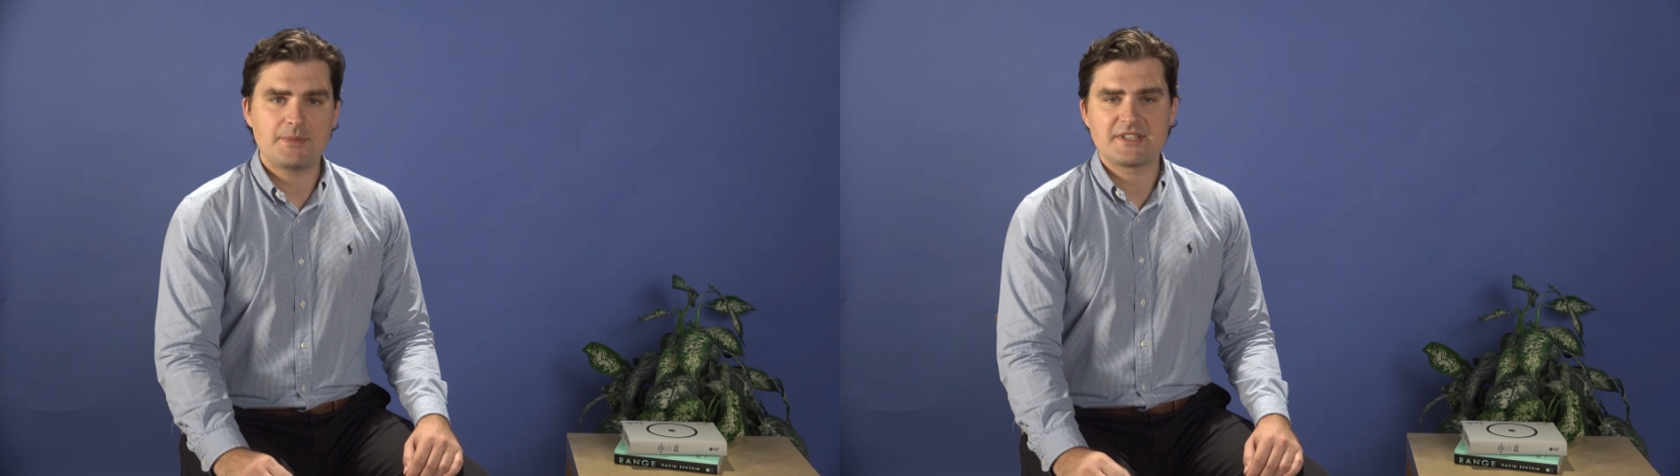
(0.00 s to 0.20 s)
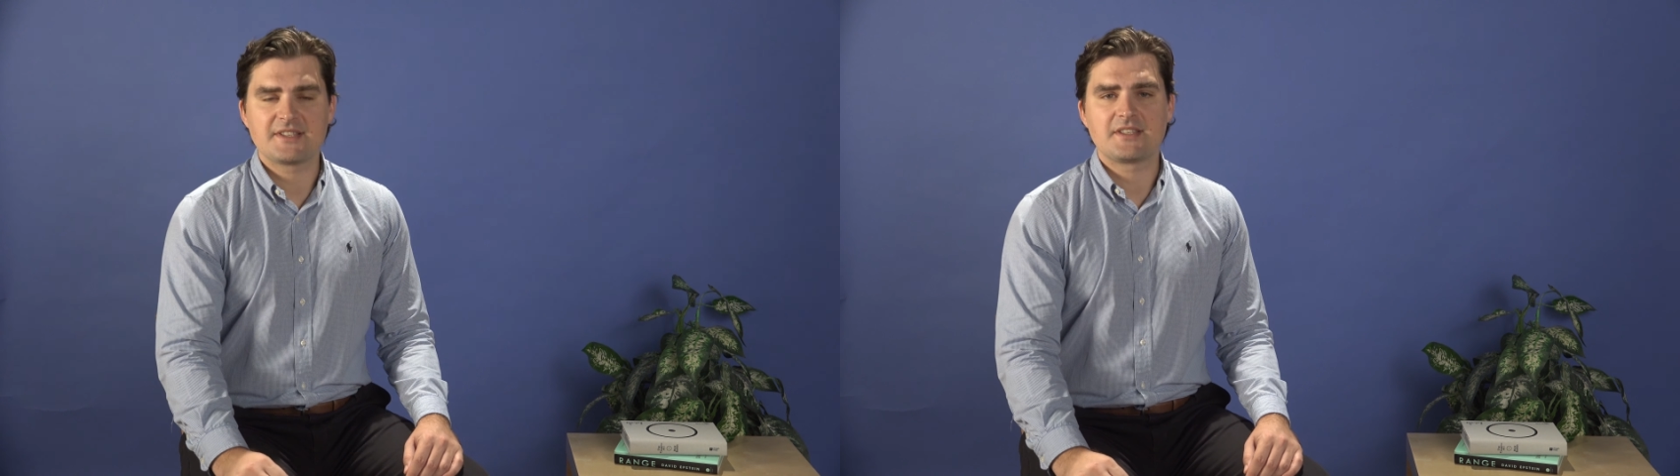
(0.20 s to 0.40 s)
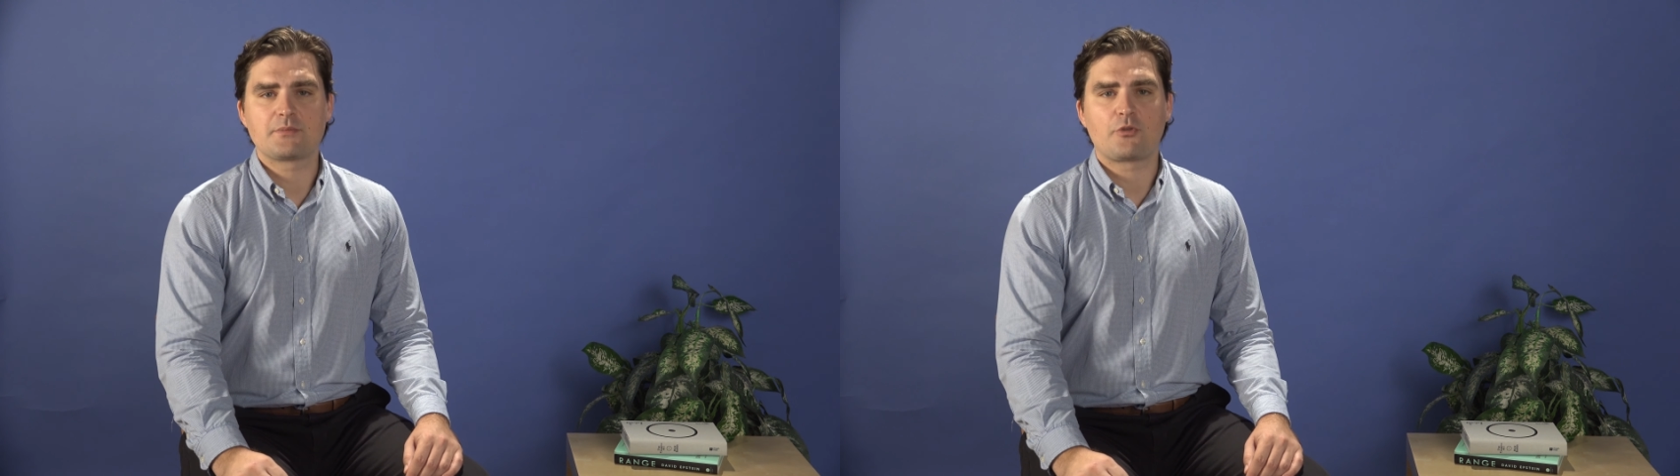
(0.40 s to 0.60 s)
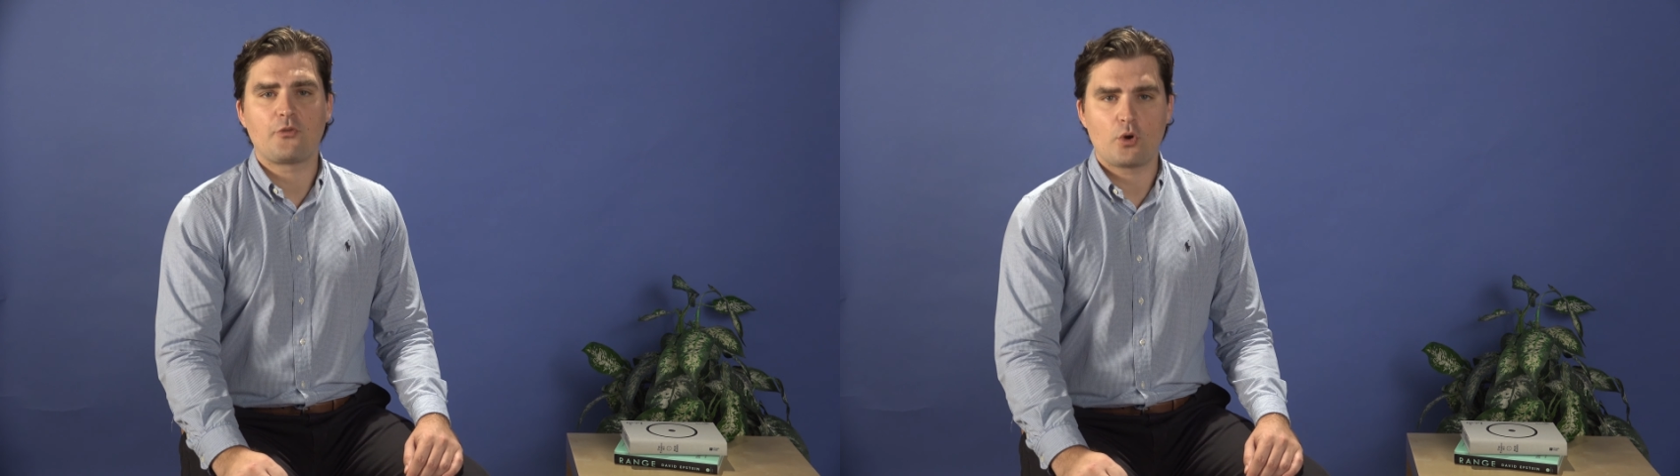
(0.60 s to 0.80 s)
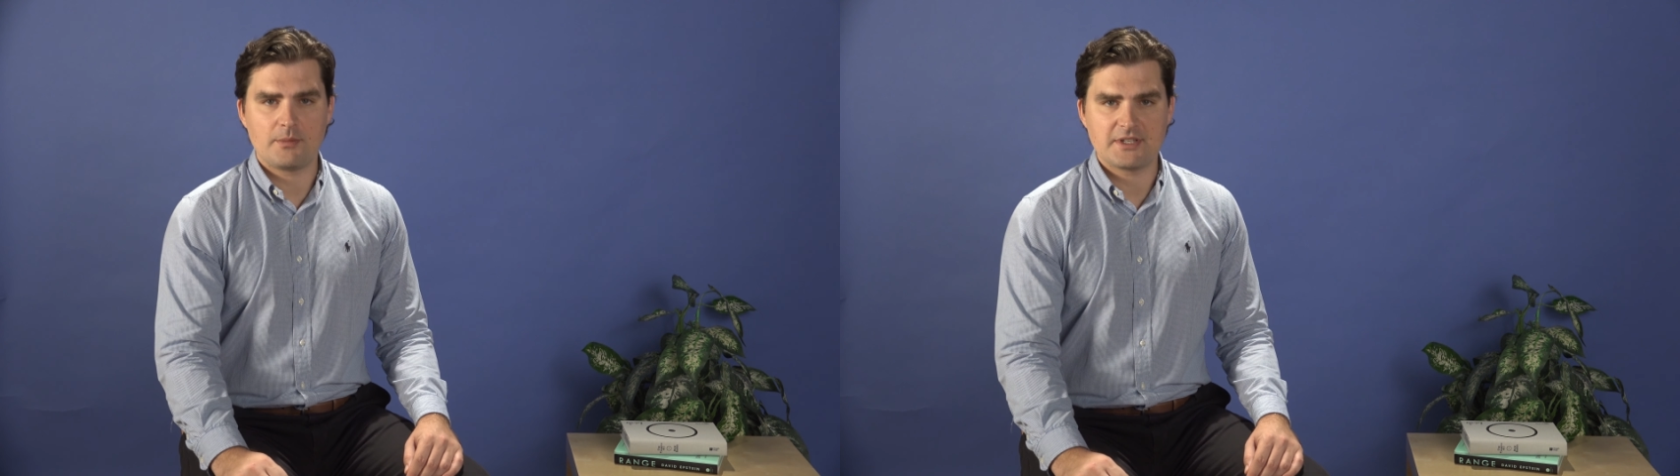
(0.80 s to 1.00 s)
business's
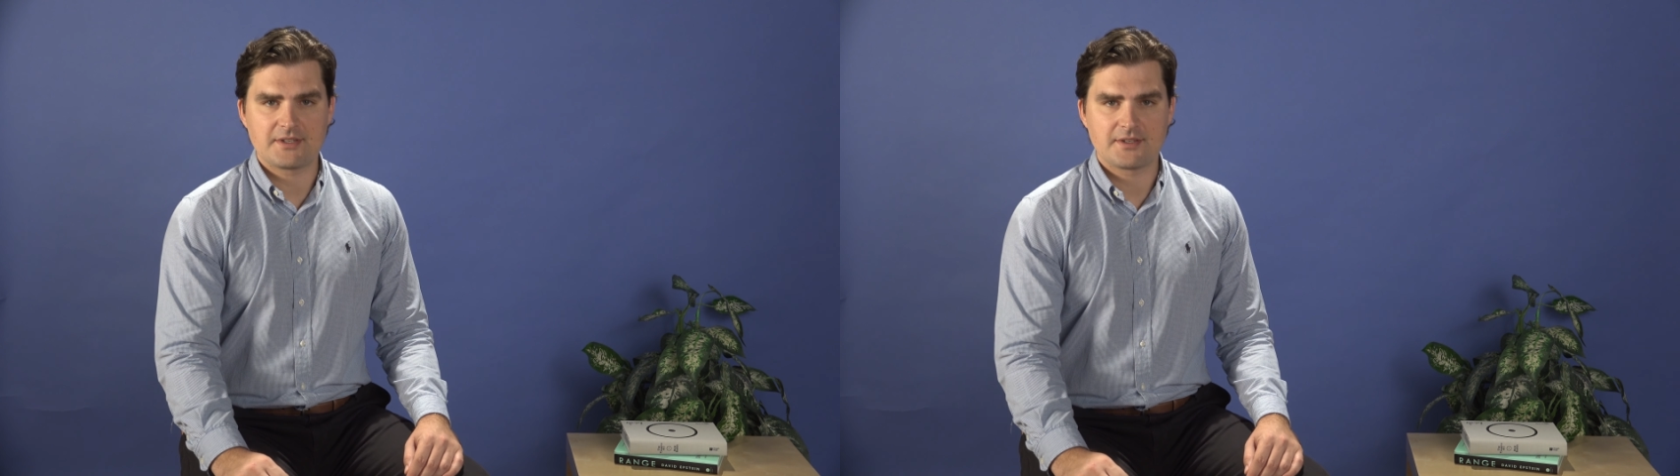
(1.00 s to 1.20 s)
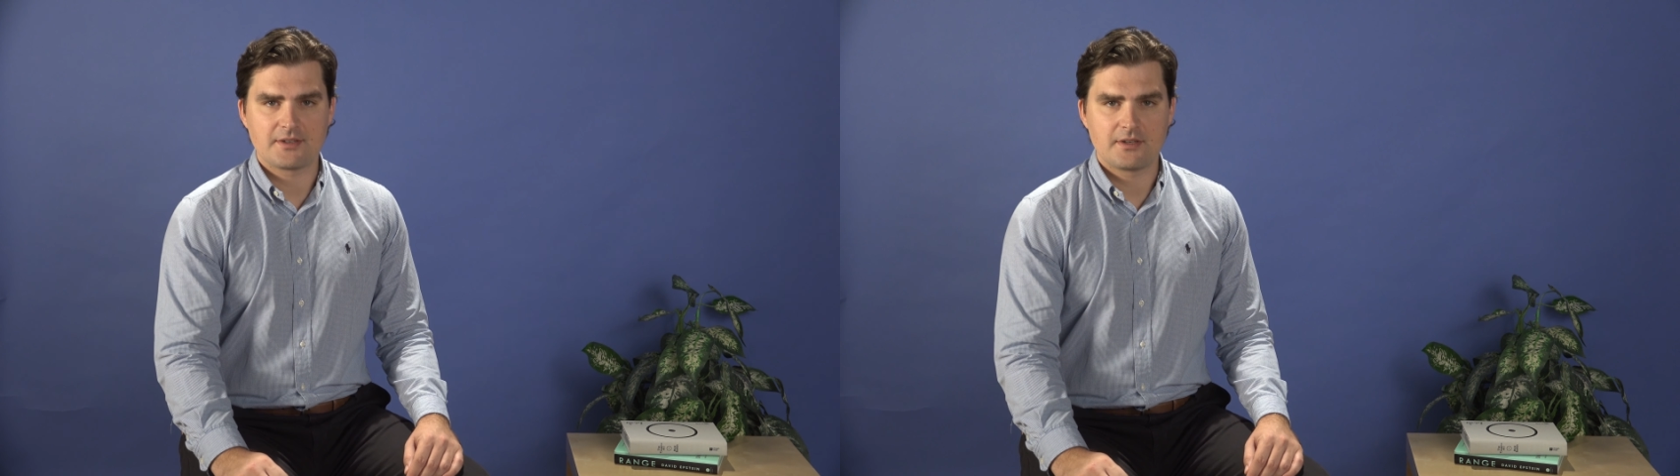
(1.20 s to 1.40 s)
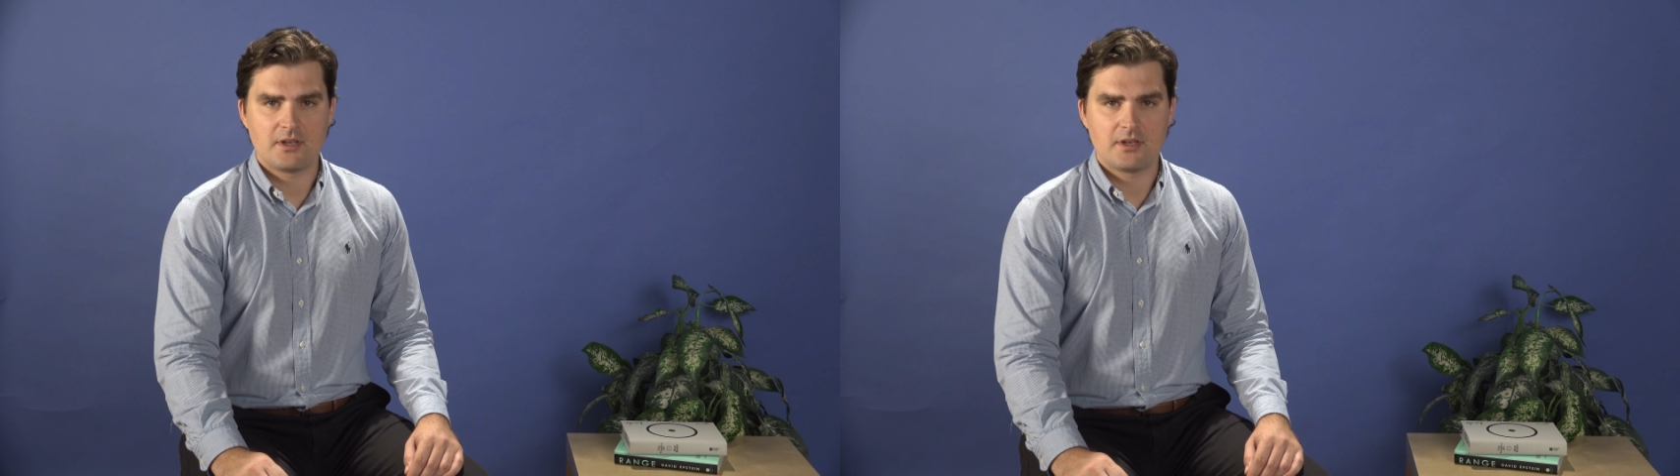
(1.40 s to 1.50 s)
performance.